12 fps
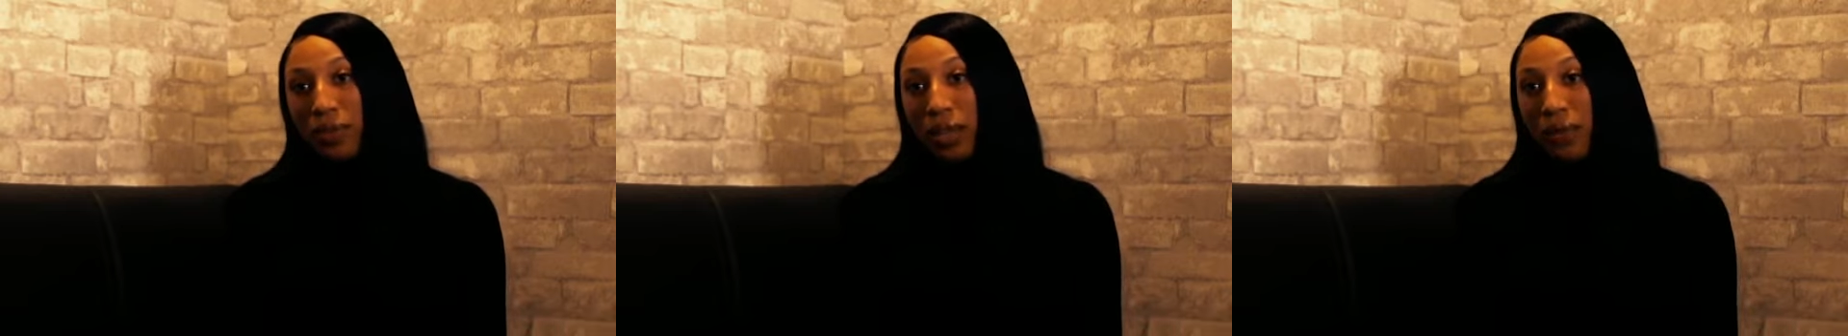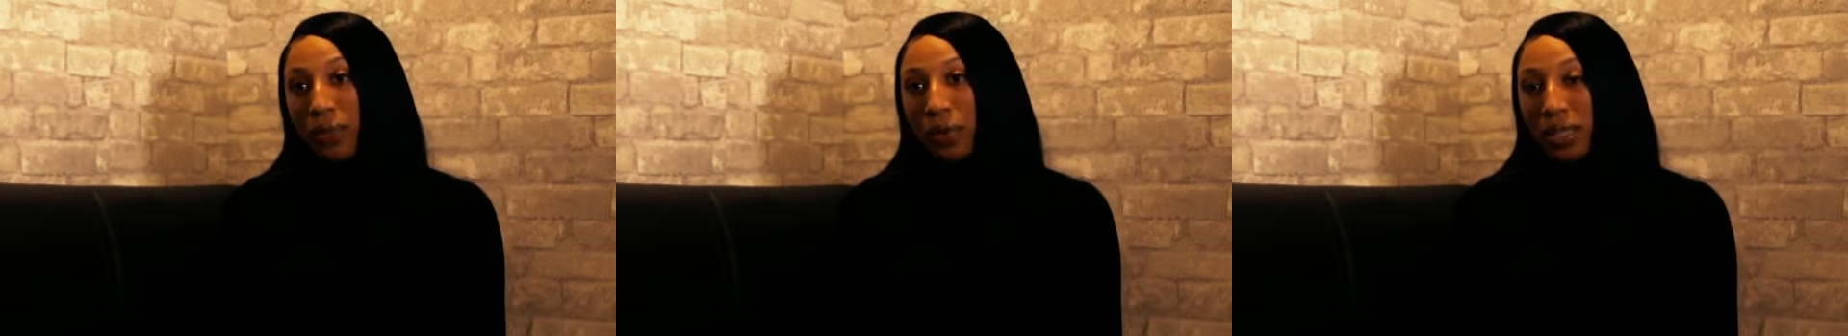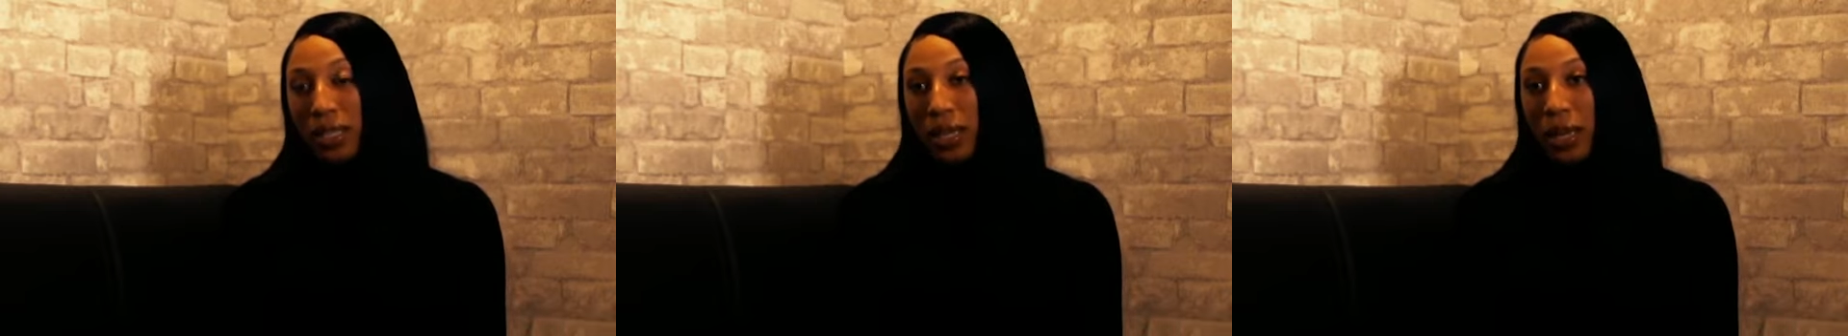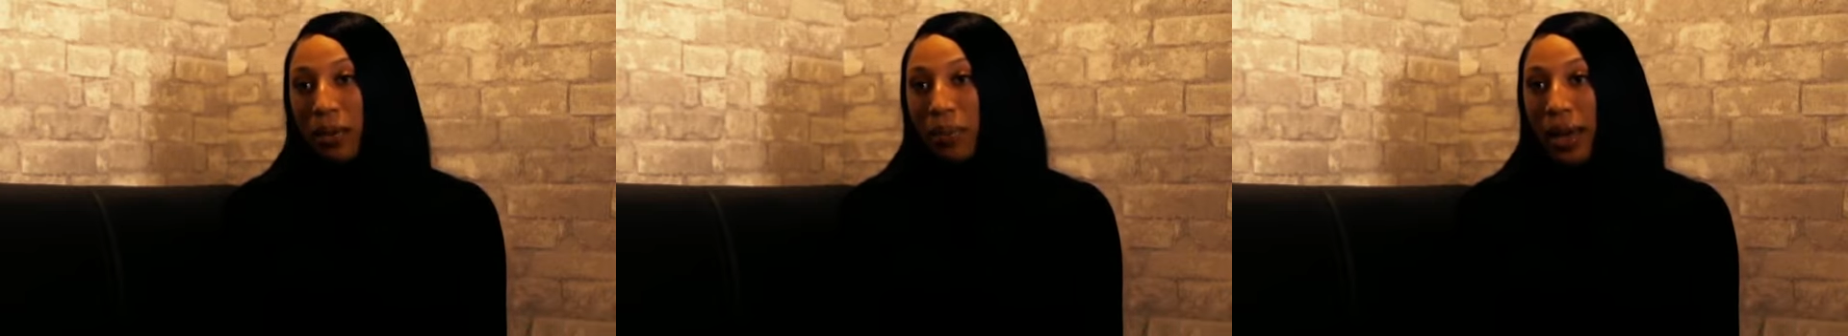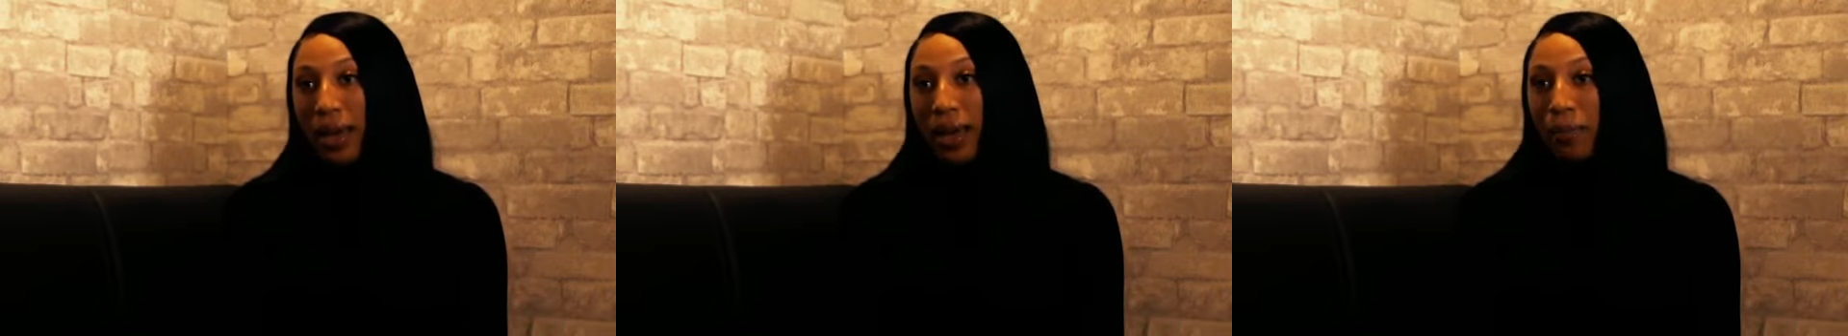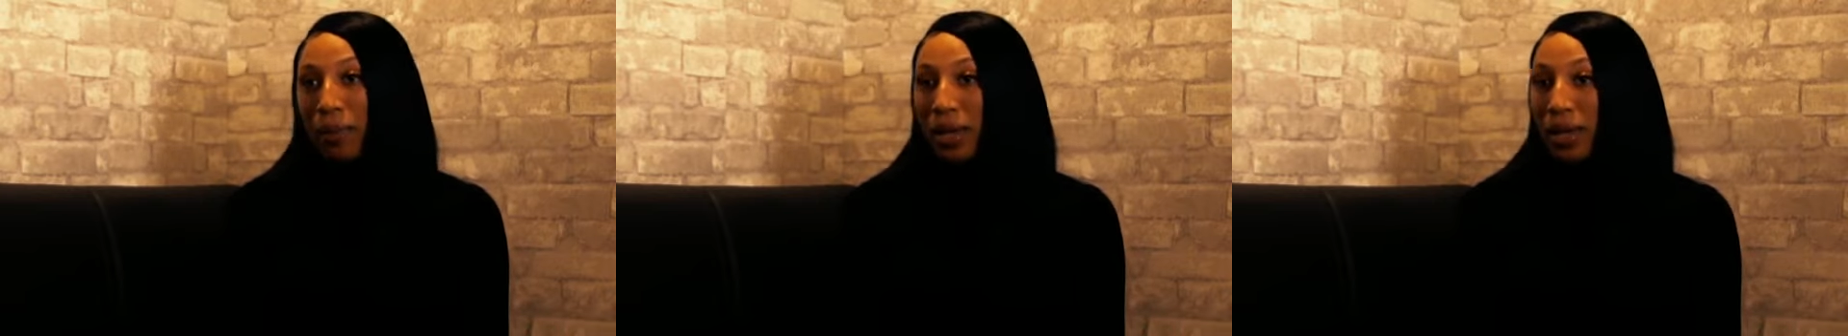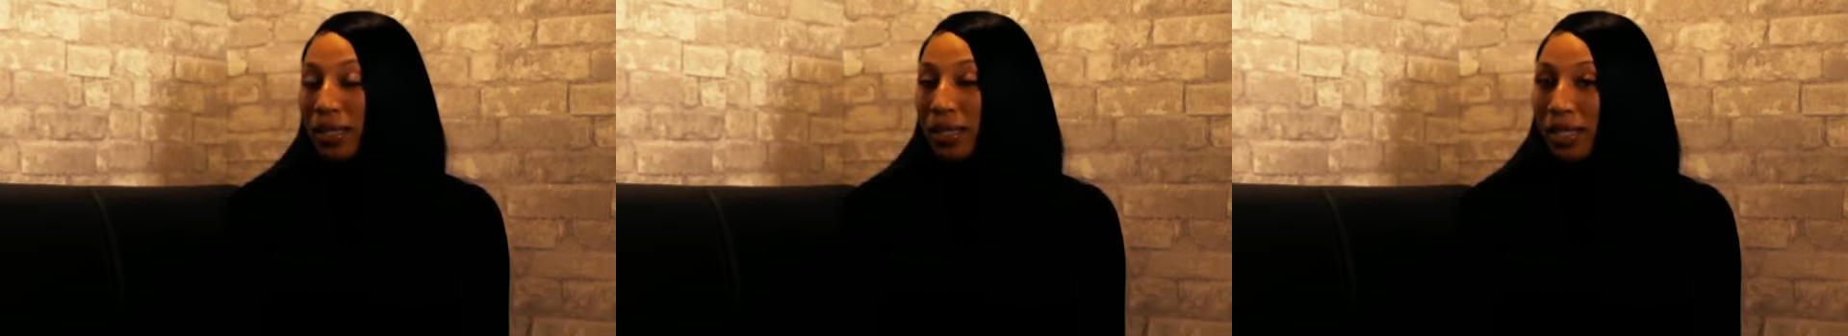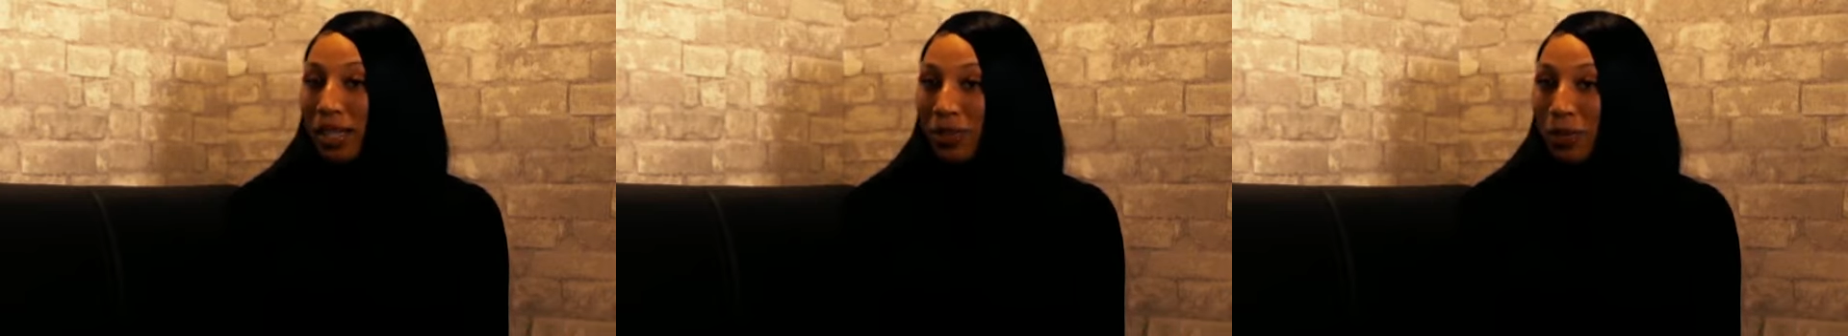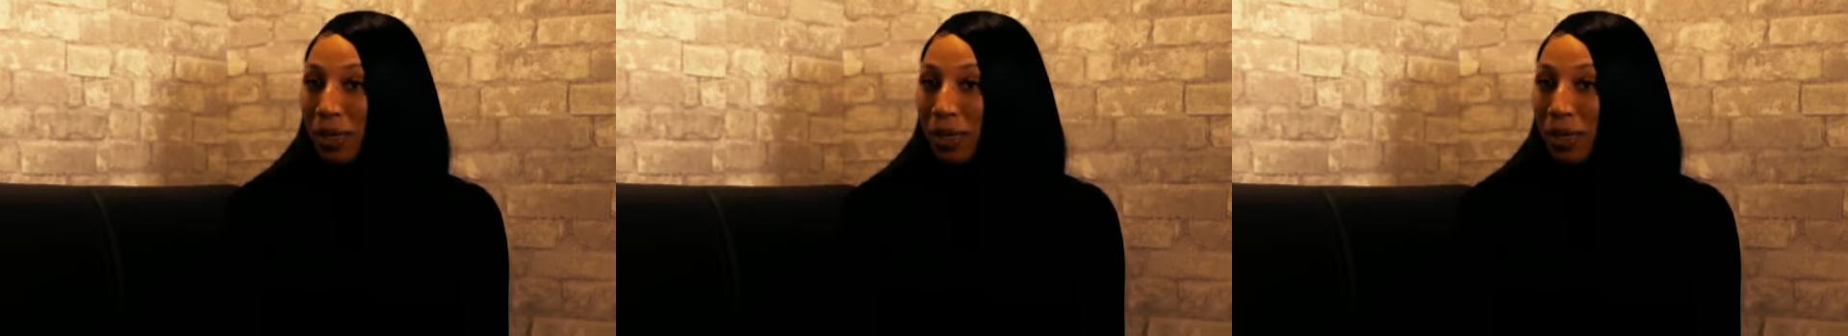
in foster care by being a successful